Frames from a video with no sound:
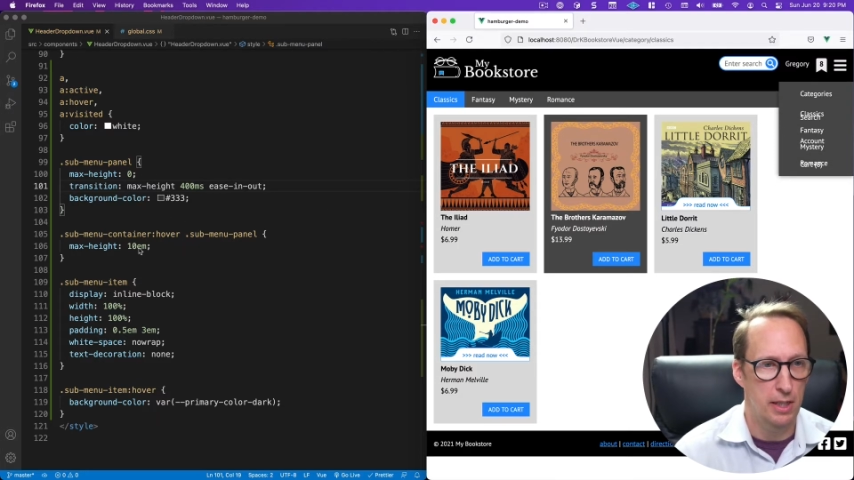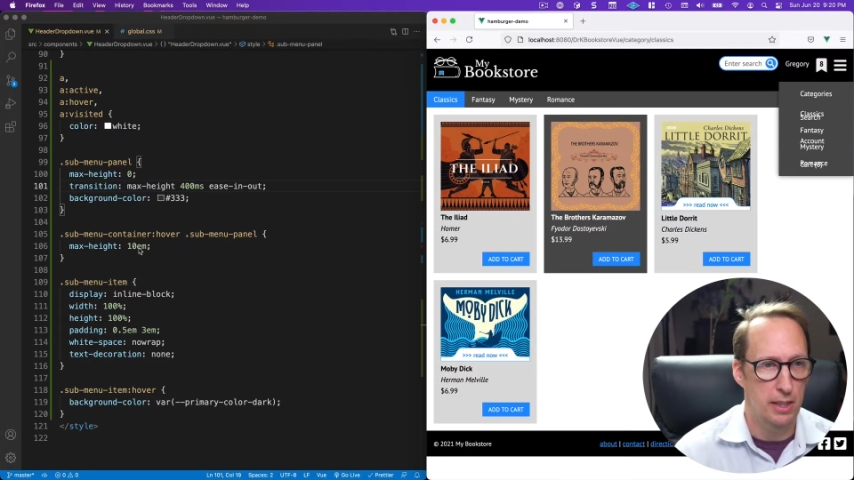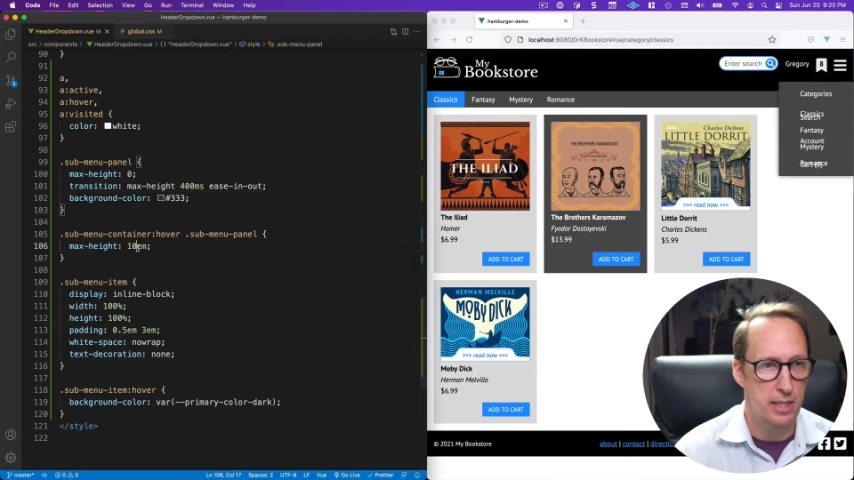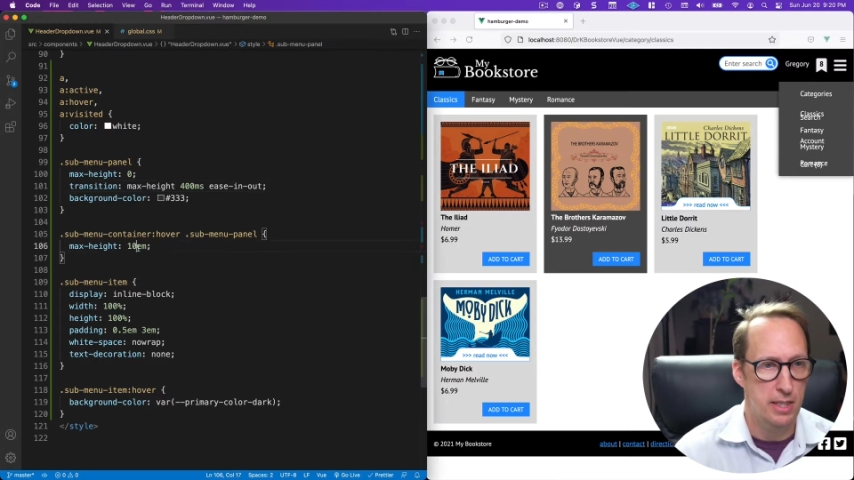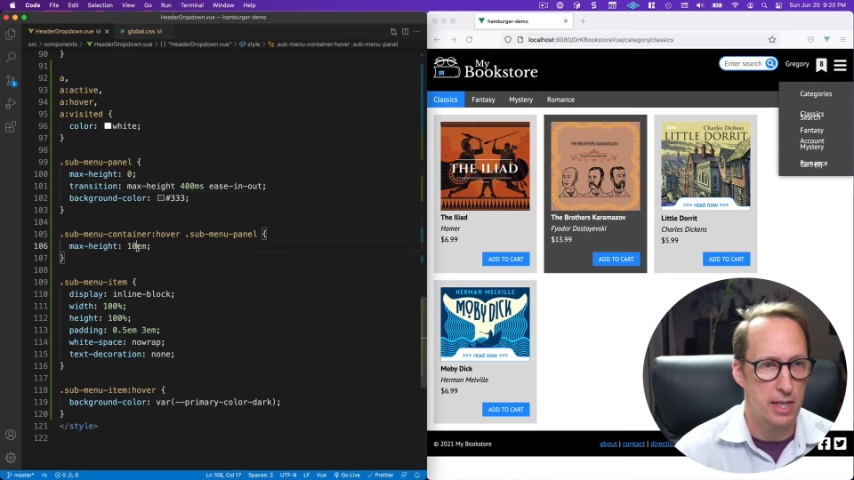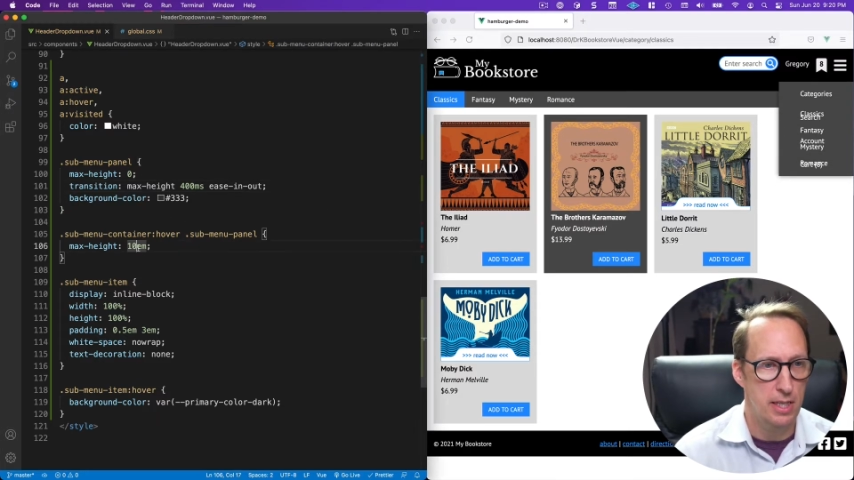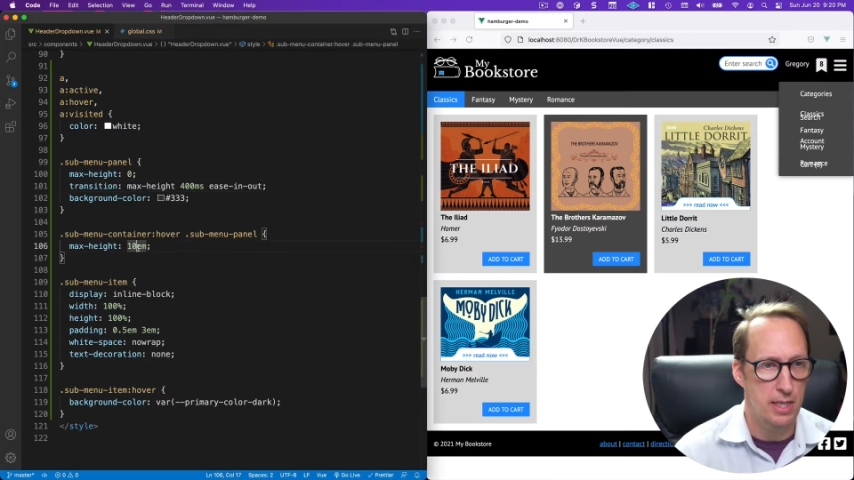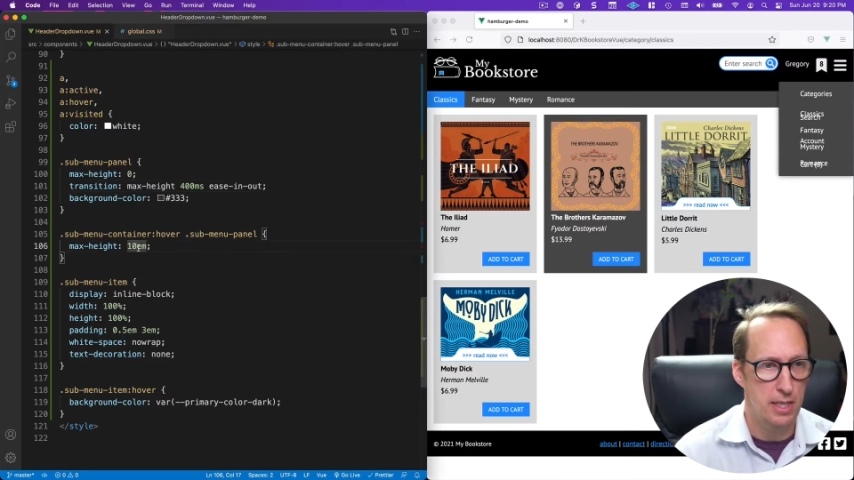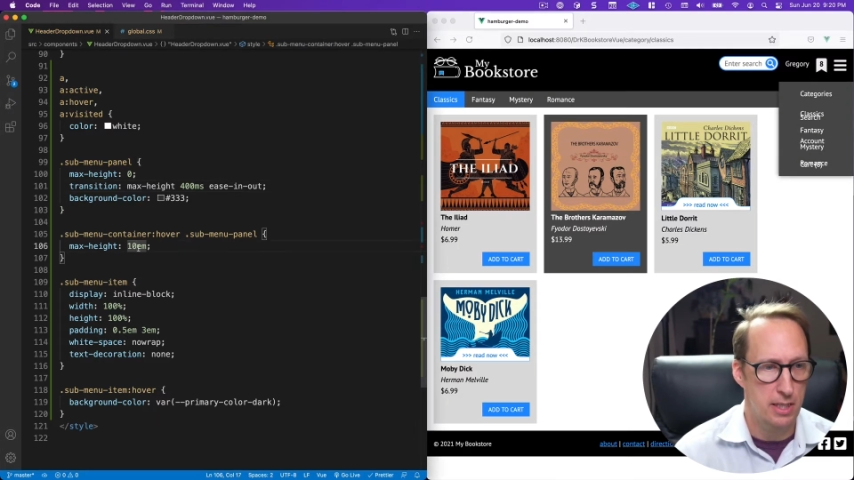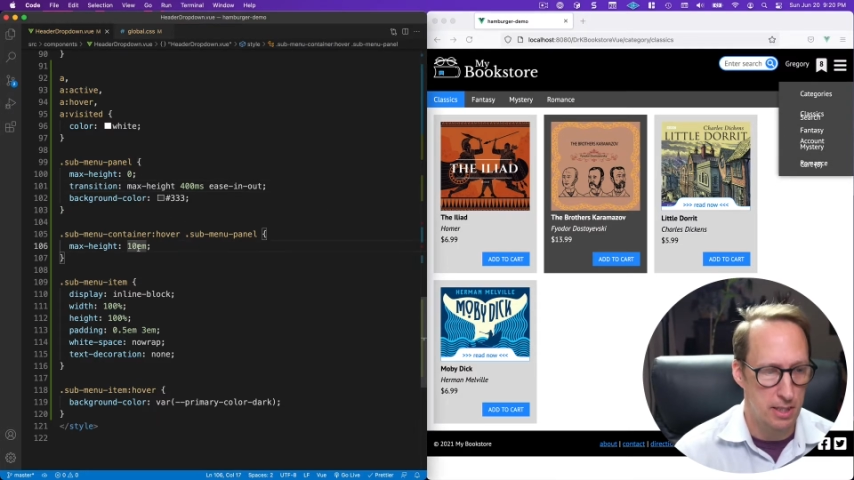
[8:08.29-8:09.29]
let's test
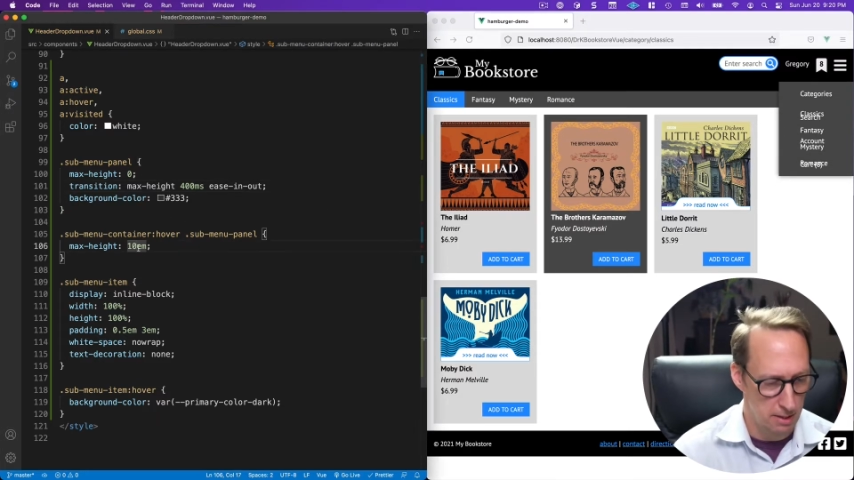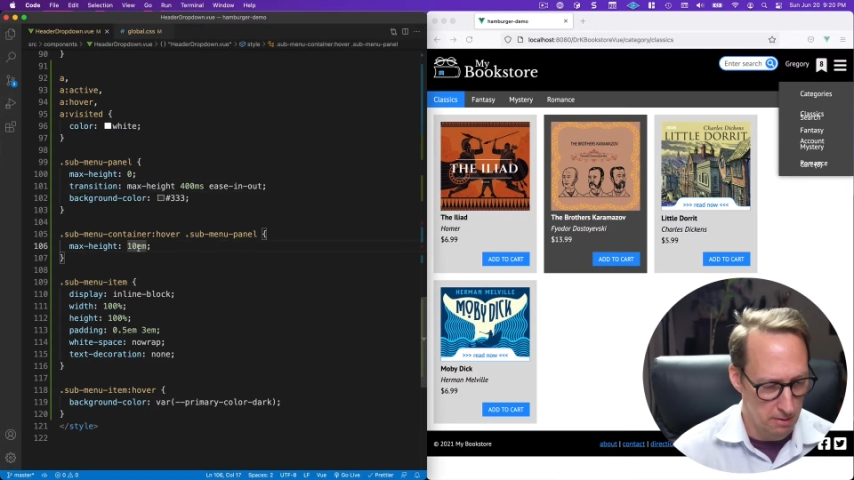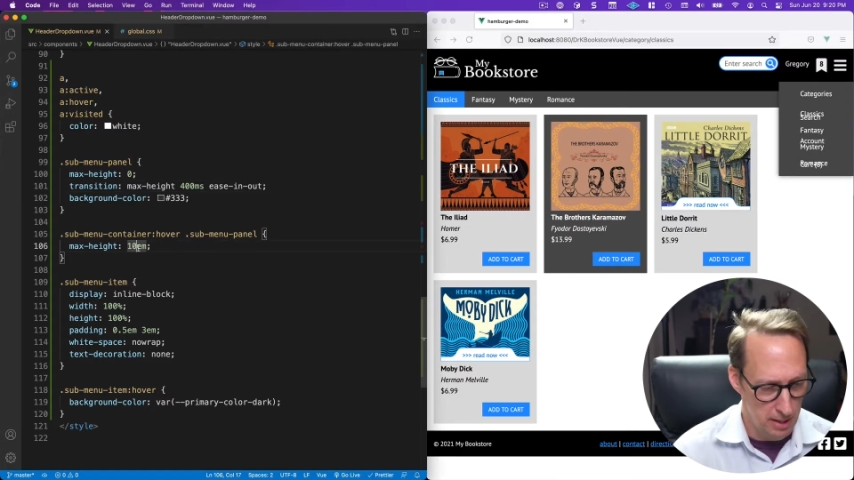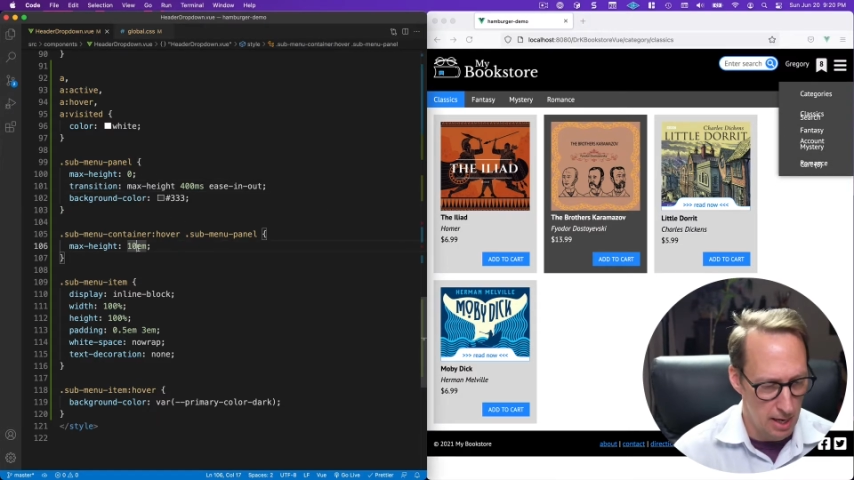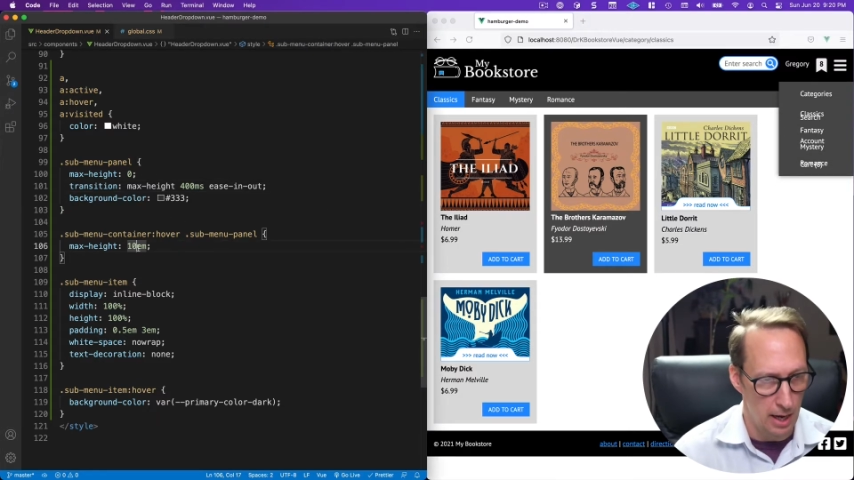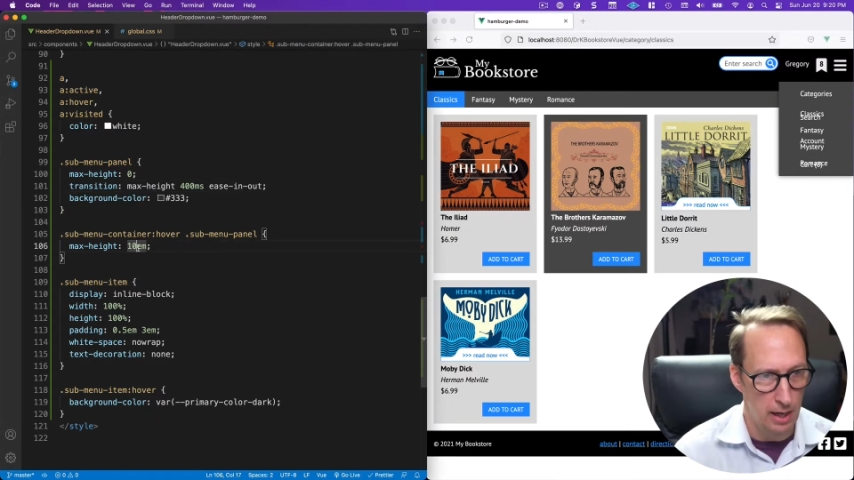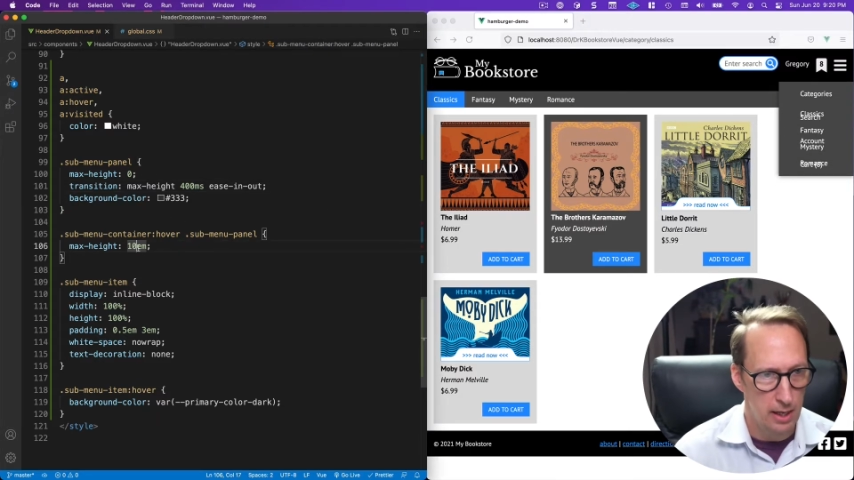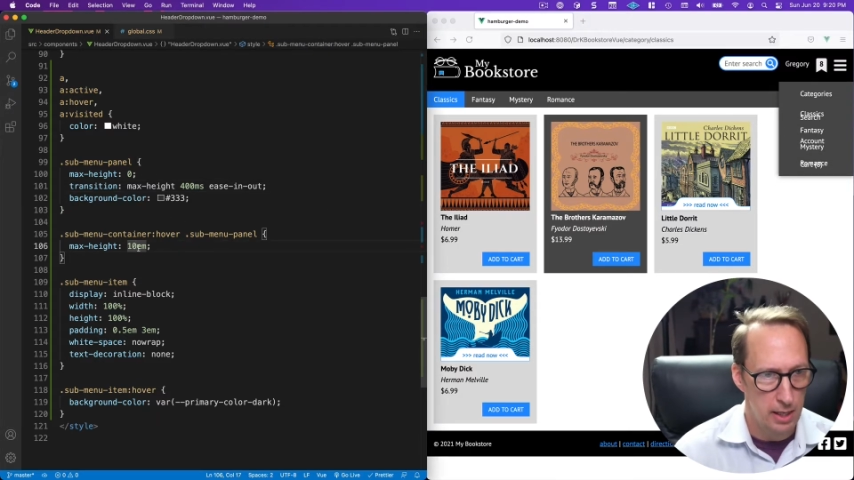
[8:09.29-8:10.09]
this theory out.